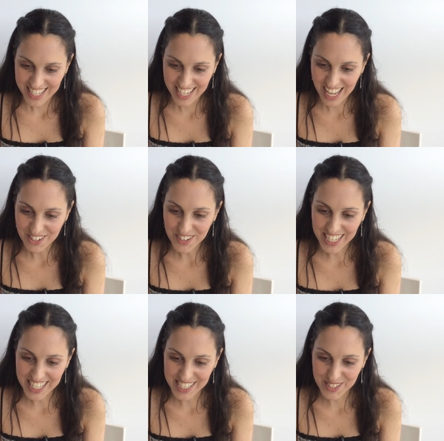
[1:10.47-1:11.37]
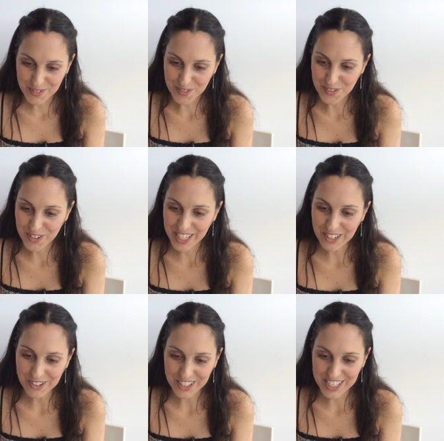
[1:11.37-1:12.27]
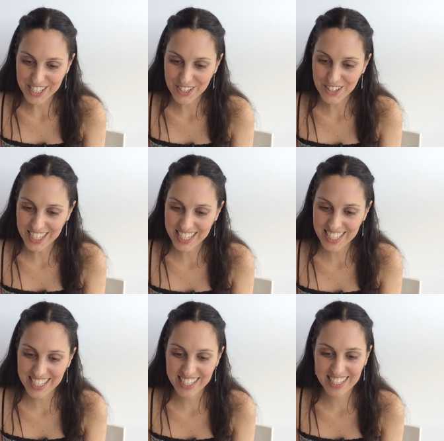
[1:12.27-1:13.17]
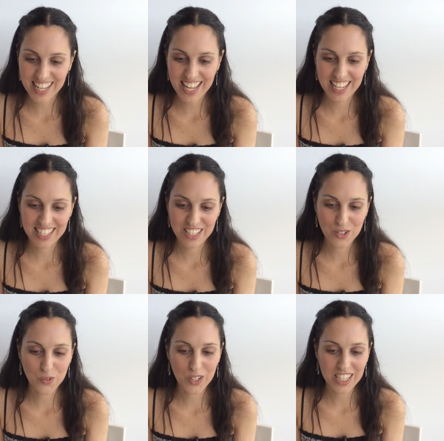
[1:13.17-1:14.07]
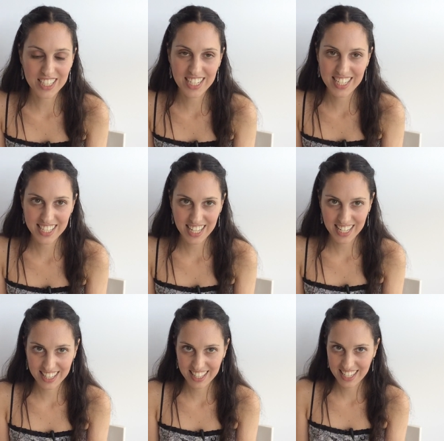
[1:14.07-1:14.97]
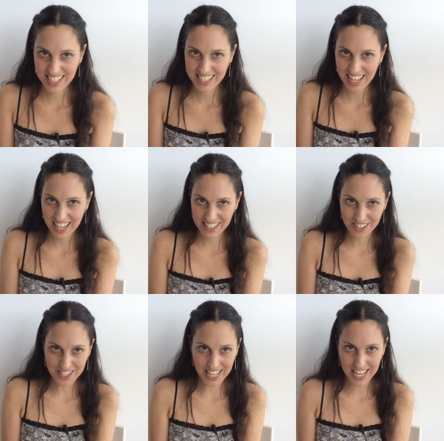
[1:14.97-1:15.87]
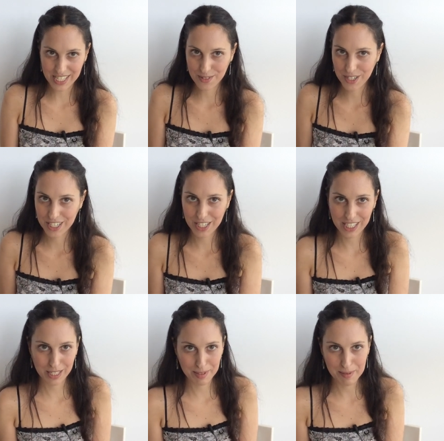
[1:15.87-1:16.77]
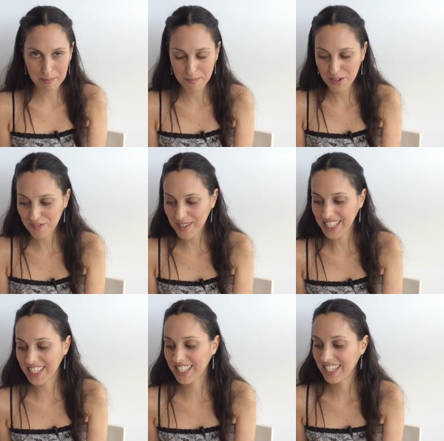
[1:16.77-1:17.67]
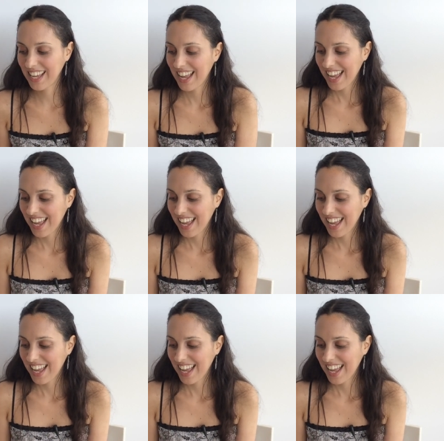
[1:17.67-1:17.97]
Can we get some free noodles tricks? And what is the healthiest exercise? So we're going to talk a little bit about movement.